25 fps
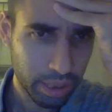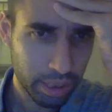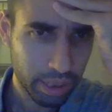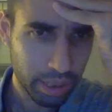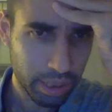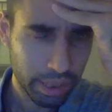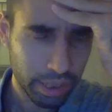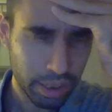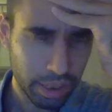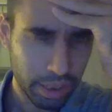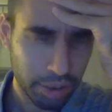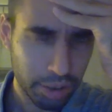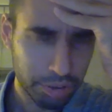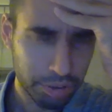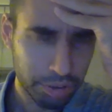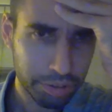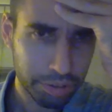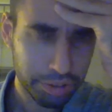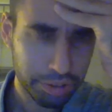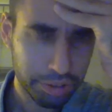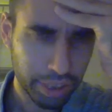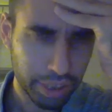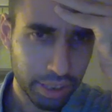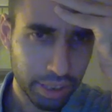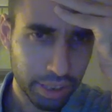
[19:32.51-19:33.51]
He
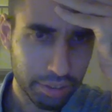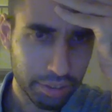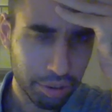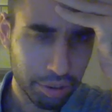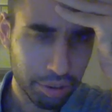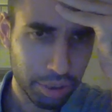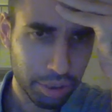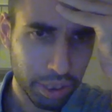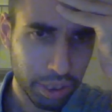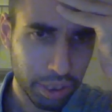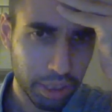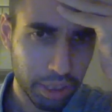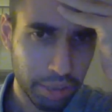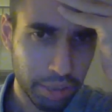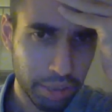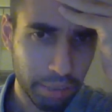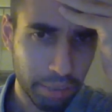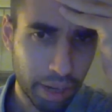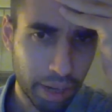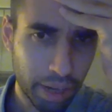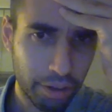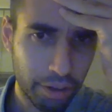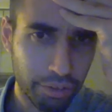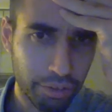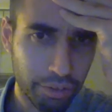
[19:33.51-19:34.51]
knows that it's only a
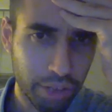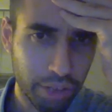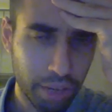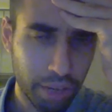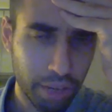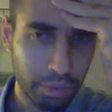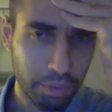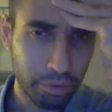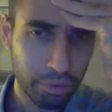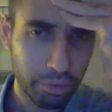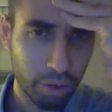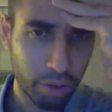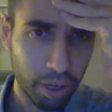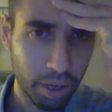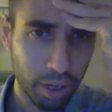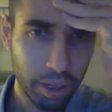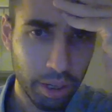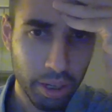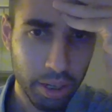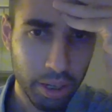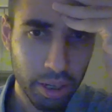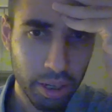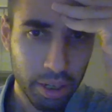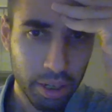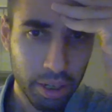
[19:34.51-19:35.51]
matter of time before I
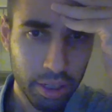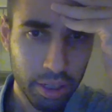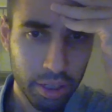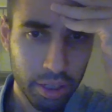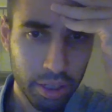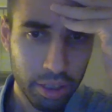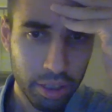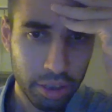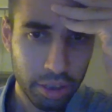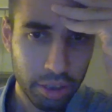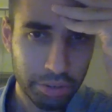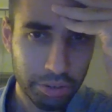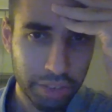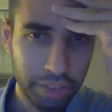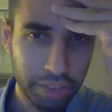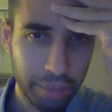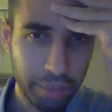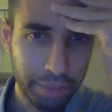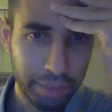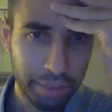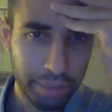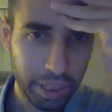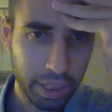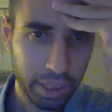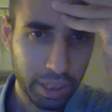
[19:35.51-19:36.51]
do
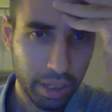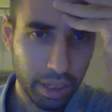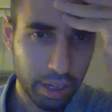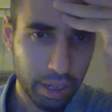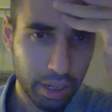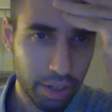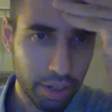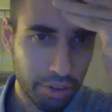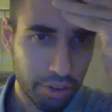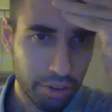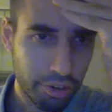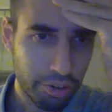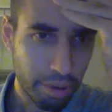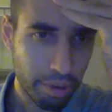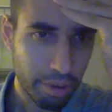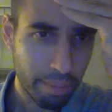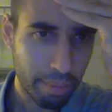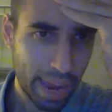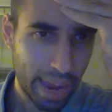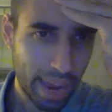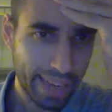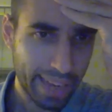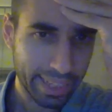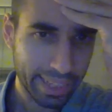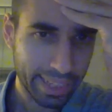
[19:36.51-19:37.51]
something
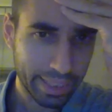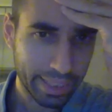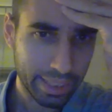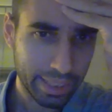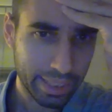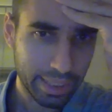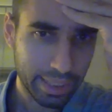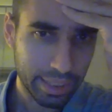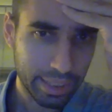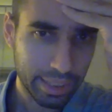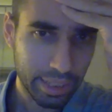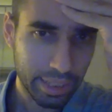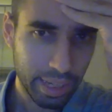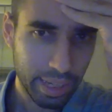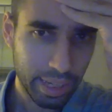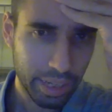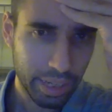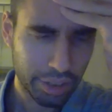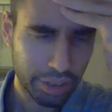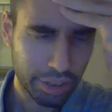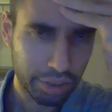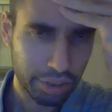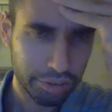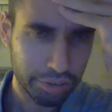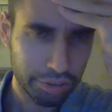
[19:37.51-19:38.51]
dramatic and
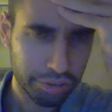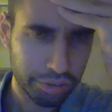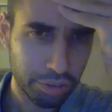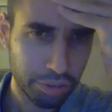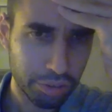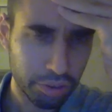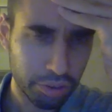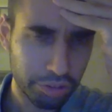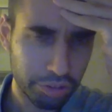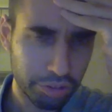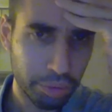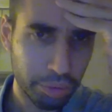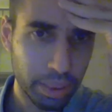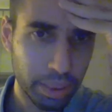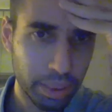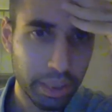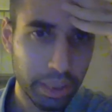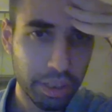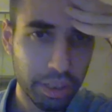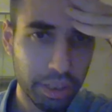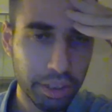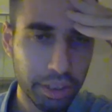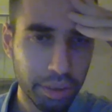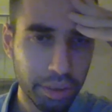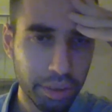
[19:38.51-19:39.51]
just
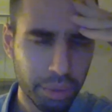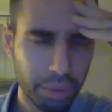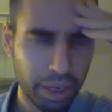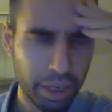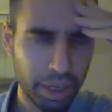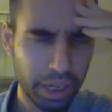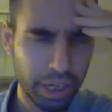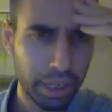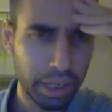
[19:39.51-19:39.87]
swindle it away.